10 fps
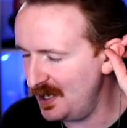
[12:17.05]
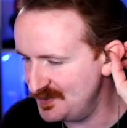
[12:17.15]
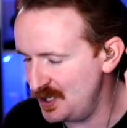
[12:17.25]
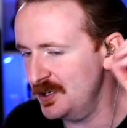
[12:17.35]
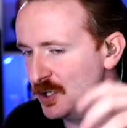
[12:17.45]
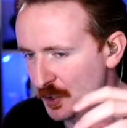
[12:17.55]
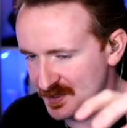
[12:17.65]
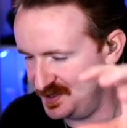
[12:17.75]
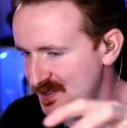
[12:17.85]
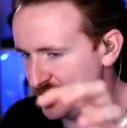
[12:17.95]
I've started
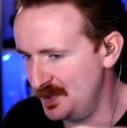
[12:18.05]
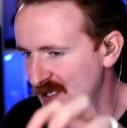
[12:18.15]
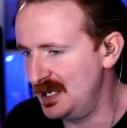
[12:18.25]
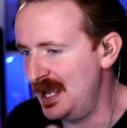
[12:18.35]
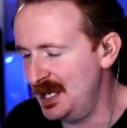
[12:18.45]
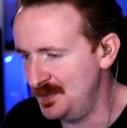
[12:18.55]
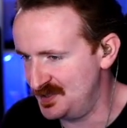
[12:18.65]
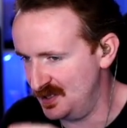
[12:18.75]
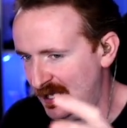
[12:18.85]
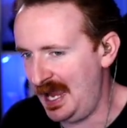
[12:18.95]
noticing some of the names.
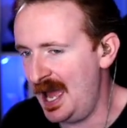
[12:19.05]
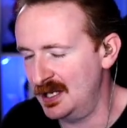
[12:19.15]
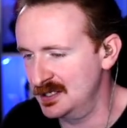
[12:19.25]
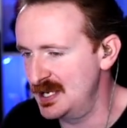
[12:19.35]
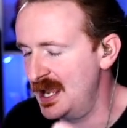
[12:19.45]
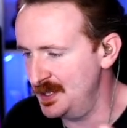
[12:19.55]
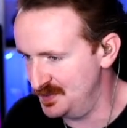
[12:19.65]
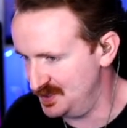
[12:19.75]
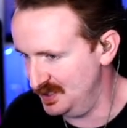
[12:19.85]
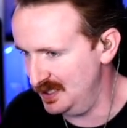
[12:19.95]
They're like adding names
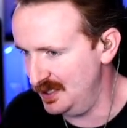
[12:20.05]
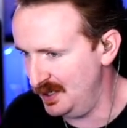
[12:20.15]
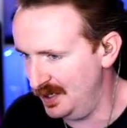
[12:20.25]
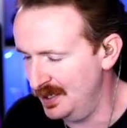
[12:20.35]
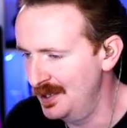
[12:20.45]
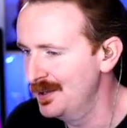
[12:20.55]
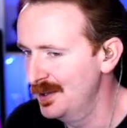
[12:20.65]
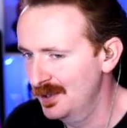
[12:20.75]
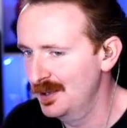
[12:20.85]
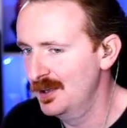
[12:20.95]
to the
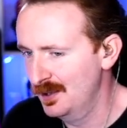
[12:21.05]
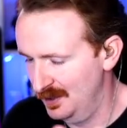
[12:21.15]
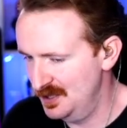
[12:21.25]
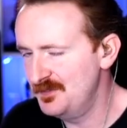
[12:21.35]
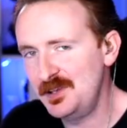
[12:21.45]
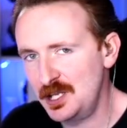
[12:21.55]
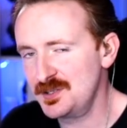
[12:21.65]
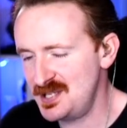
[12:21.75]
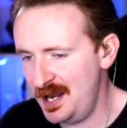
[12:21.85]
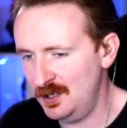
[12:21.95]
video
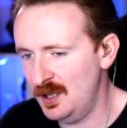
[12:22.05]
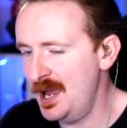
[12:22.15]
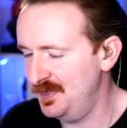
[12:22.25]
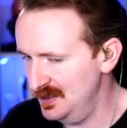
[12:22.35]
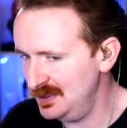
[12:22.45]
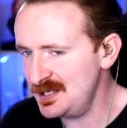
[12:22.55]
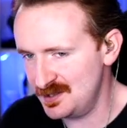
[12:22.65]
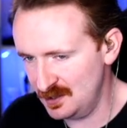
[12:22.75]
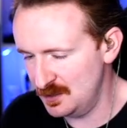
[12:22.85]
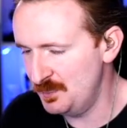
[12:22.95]
title. I think that's
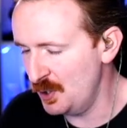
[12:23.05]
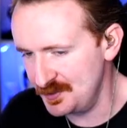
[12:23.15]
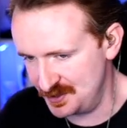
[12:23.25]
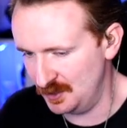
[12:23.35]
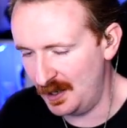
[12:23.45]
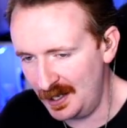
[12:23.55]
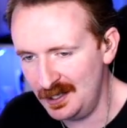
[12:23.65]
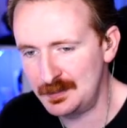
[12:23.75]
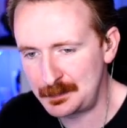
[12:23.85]
the composer, right?